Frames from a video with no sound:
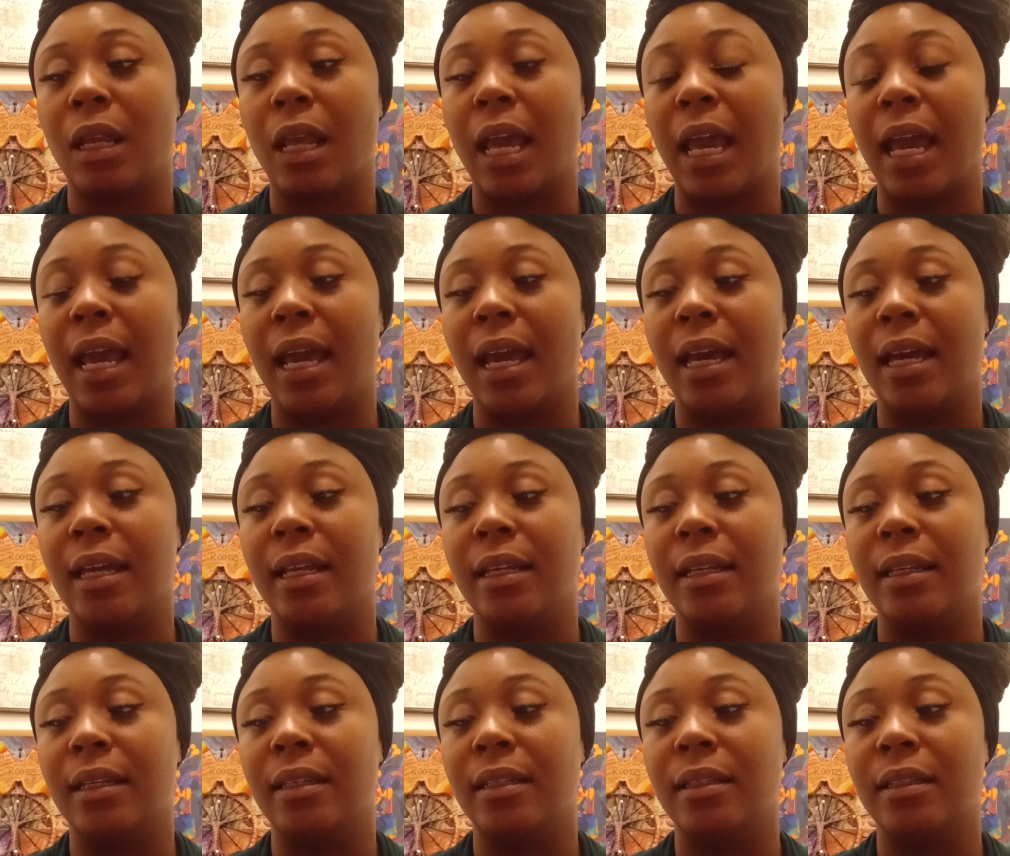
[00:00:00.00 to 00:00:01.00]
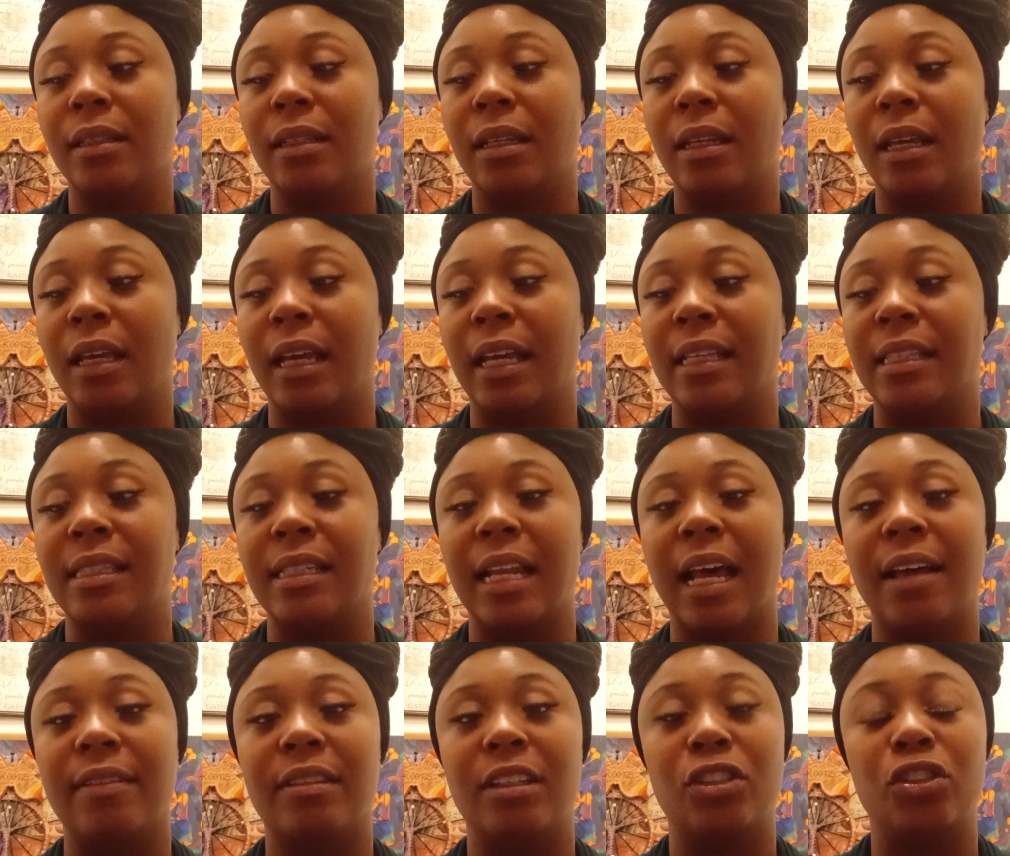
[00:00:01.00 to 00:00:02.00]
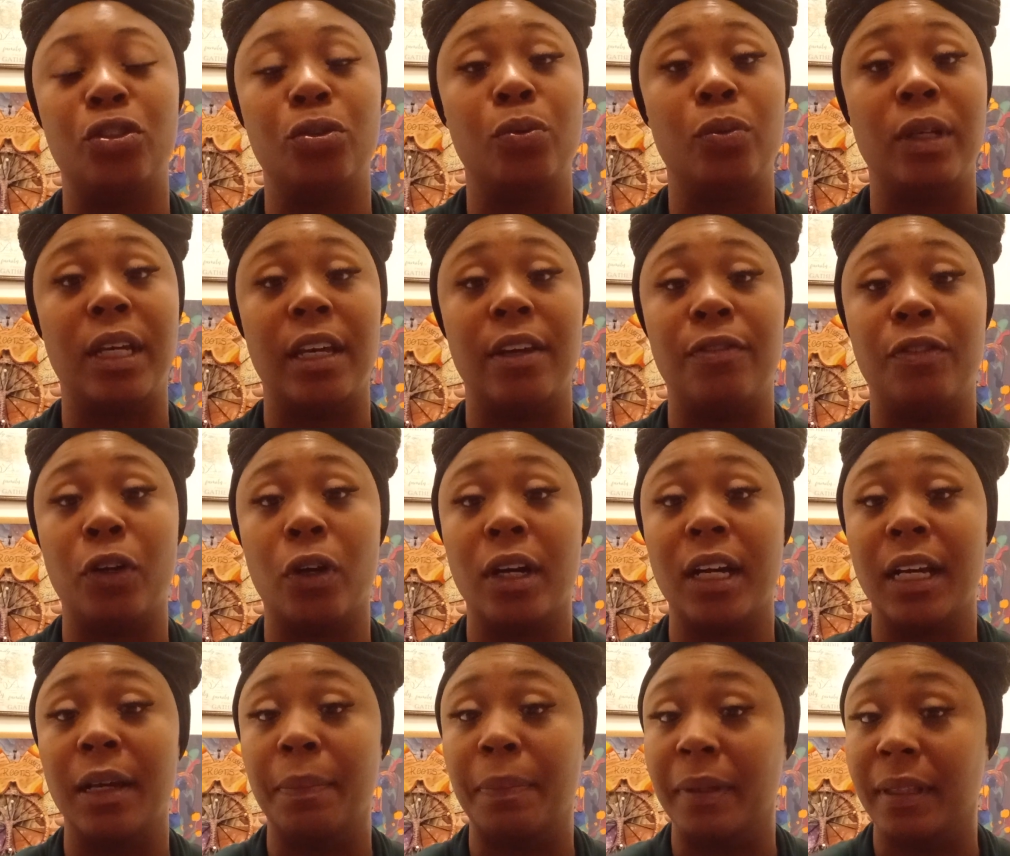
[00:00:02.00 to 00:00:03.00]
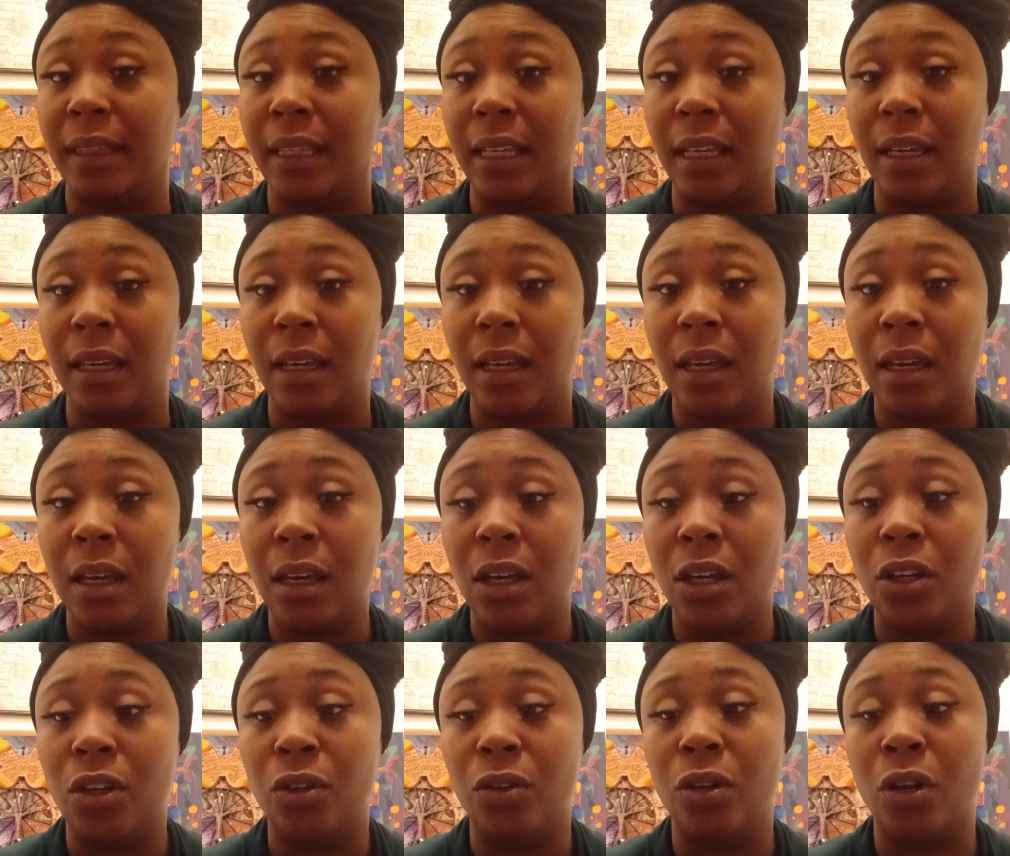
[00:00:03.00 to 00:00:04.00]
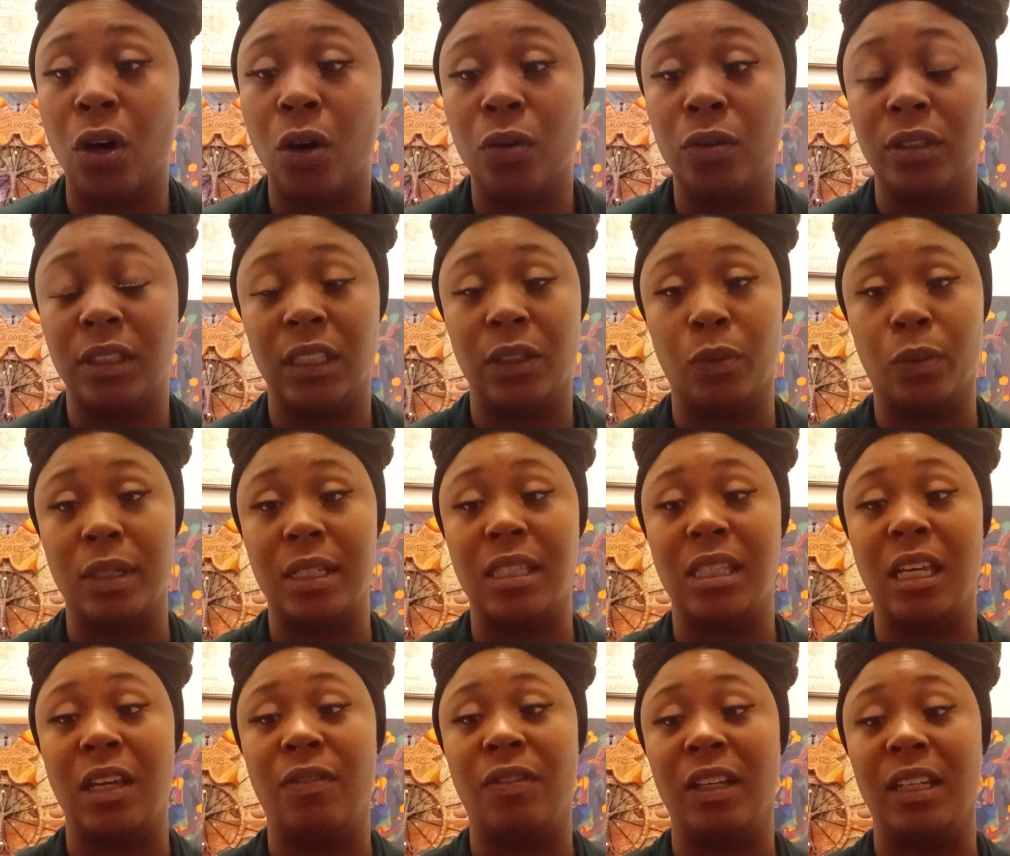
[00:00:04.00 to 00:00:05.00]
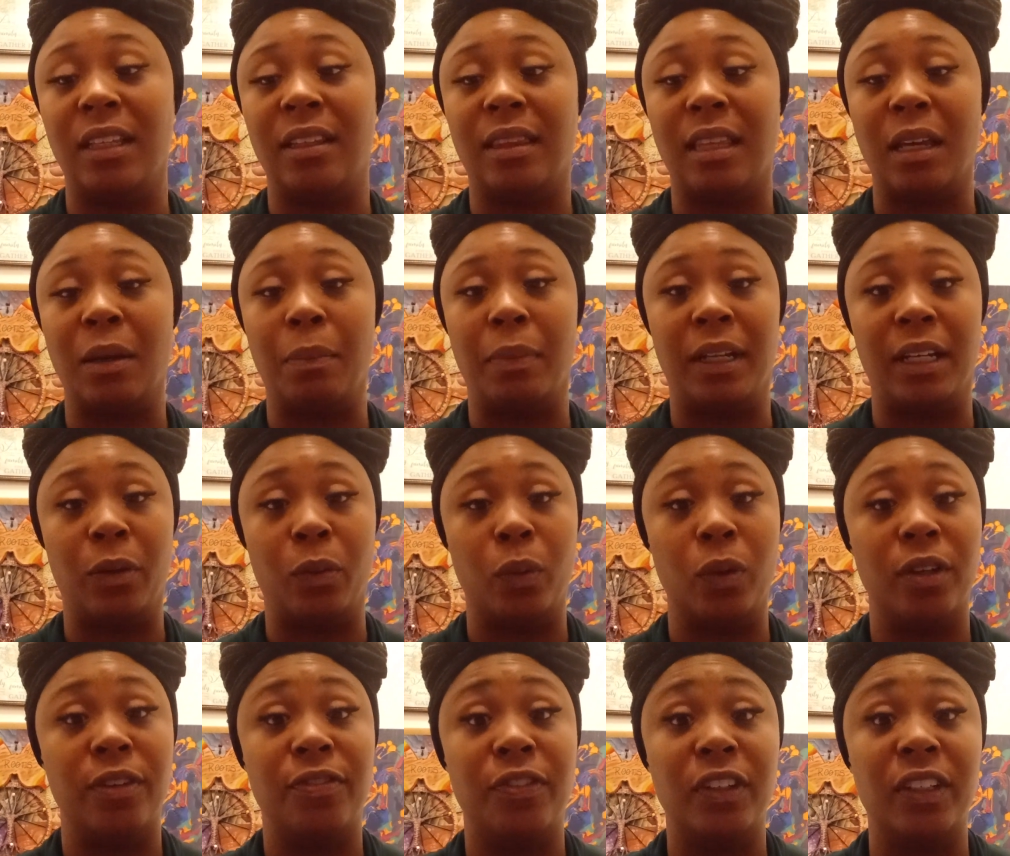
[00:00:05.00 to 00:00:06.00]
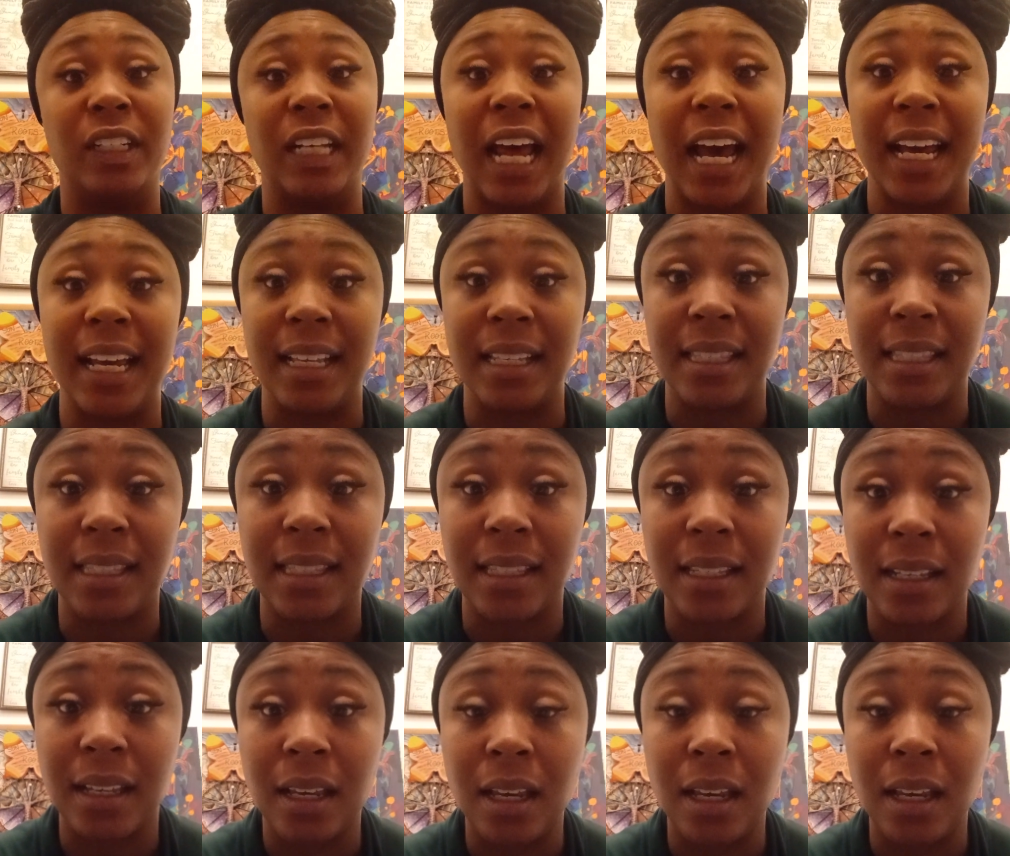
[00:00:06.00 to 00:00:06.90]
And it's not that you give your empathy, to receive anything, but it would feel nice,